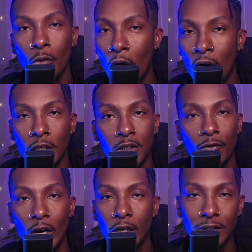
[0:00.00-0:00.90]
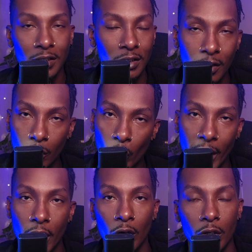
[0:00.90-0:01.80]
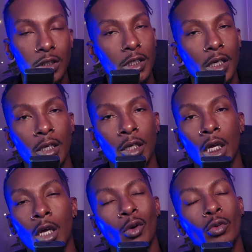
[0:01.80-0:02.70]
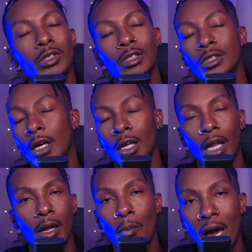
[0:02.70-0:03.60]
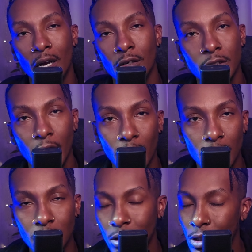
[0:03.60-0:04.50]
while this fragrance is still wet on your skin, which is like a matter of seconds.